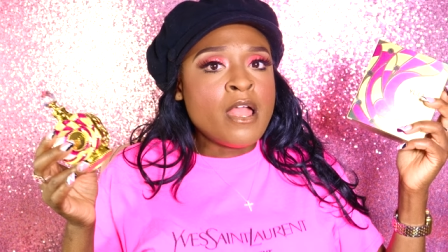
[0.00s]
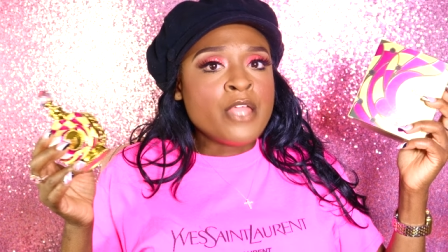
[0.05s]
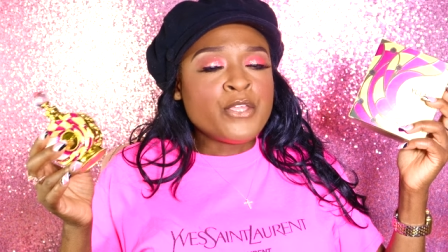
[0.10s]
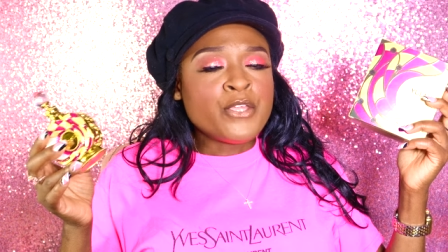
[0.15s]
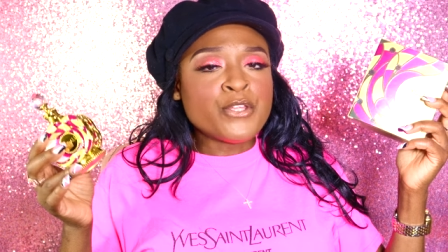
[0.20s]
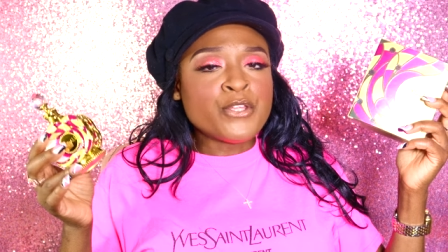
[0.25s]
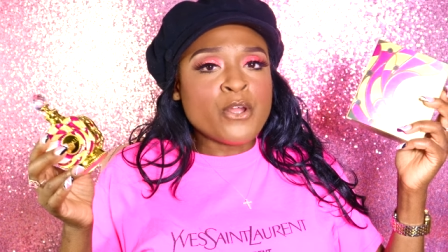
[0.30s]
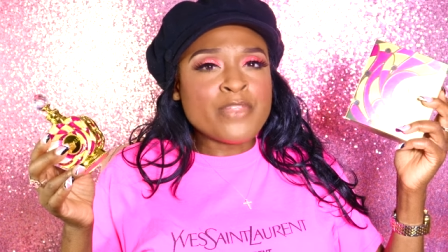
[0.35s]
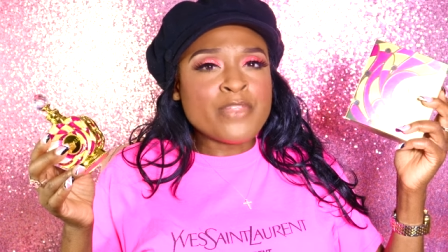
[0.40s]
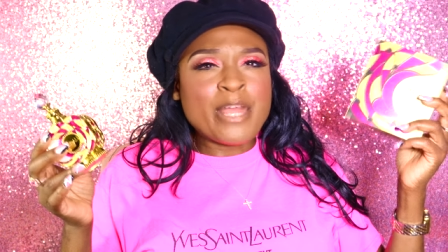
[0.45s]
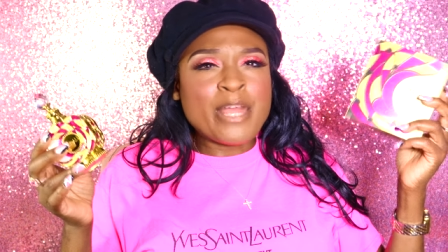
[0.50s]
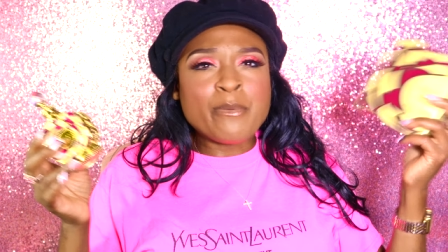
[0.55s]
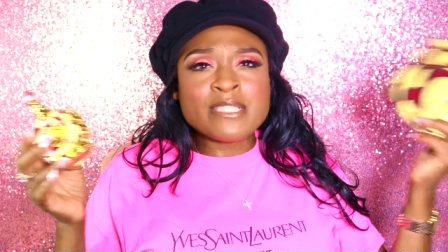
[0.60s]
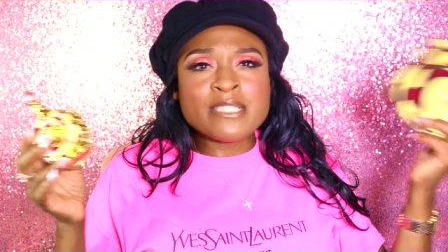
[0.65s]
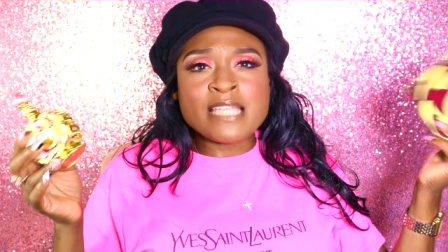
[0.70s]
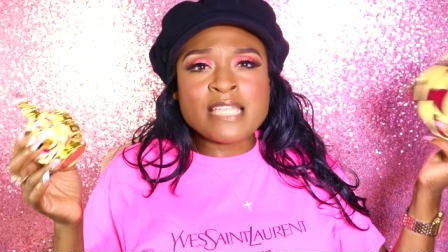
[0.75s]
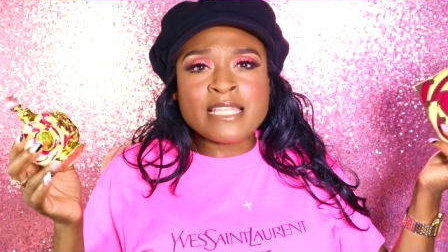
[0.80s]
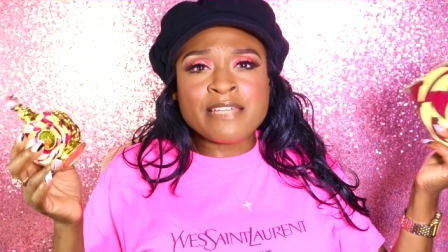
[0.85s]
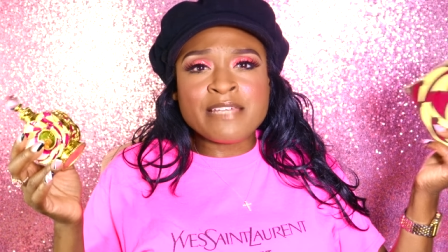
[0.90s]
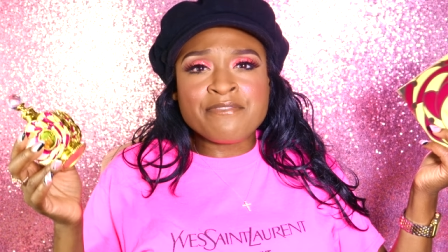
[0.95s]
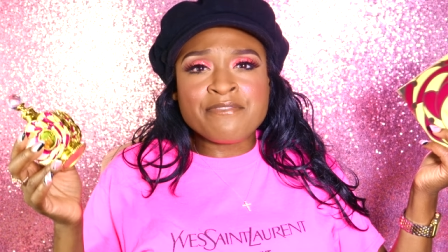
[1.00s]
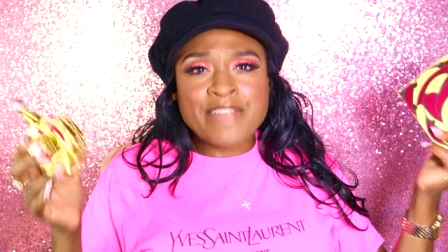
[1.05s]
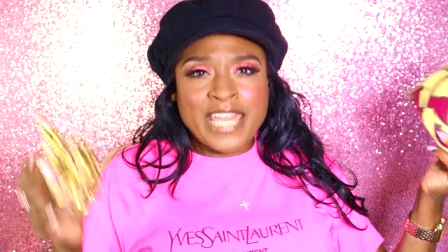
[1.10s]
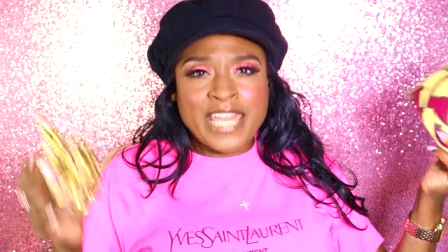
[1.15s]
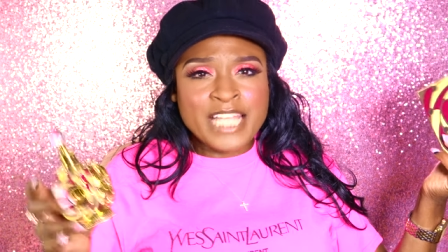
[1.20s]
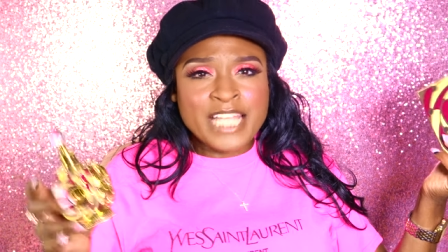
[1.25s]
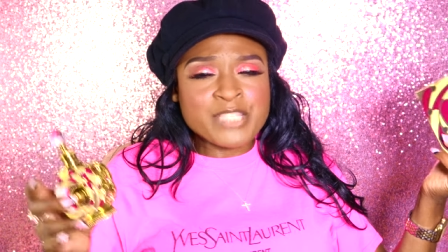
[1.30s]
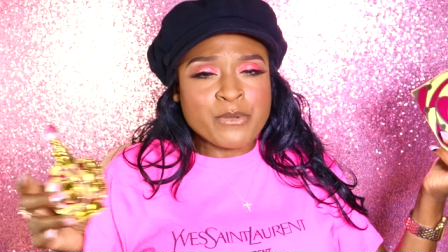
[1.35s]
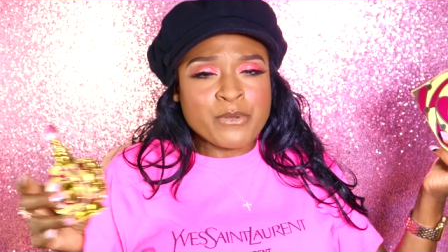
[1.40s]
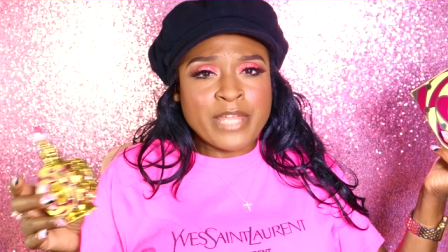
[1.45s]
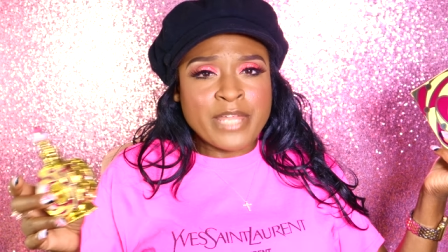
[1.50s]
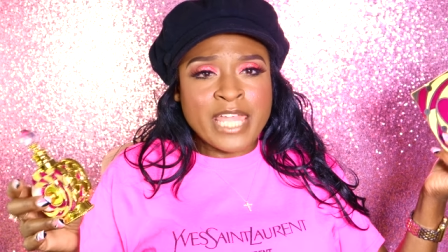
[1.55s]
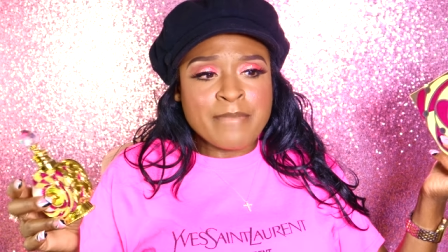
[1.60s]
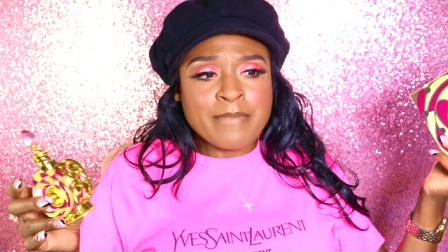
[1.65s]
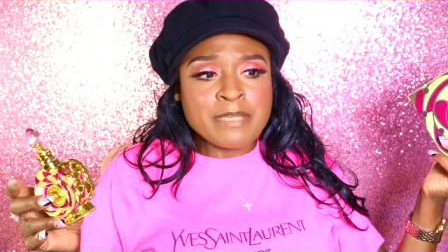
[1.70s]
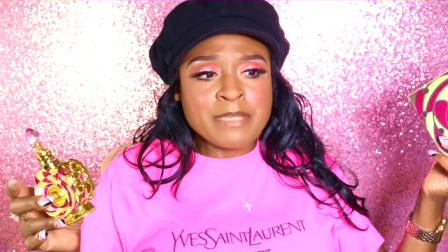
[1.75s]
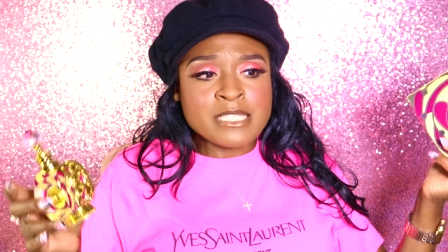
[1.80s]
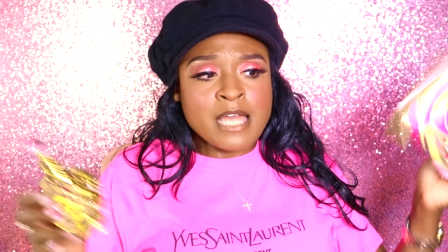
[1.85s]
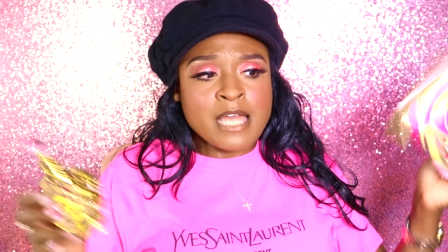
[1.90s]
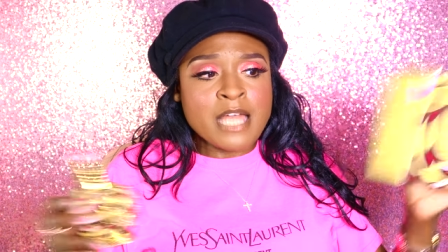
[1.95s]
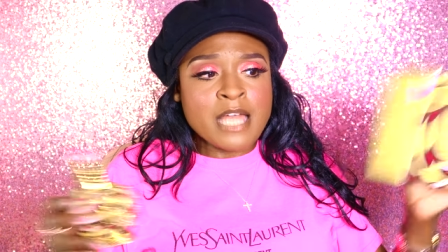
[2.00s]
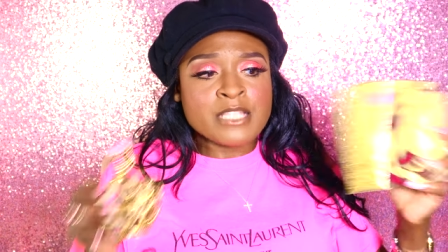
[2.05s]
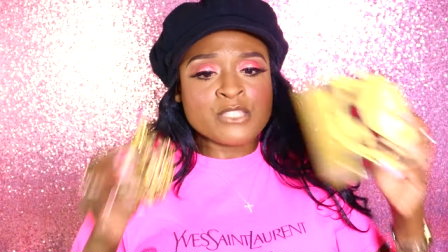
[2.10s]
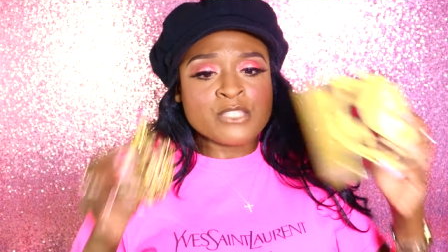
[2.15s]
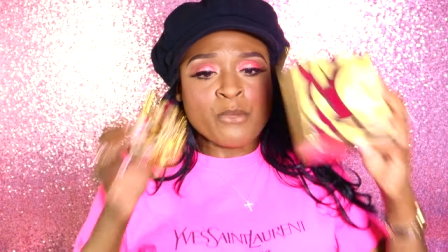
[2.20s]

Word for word: you know, they were selling fakes on Amazon.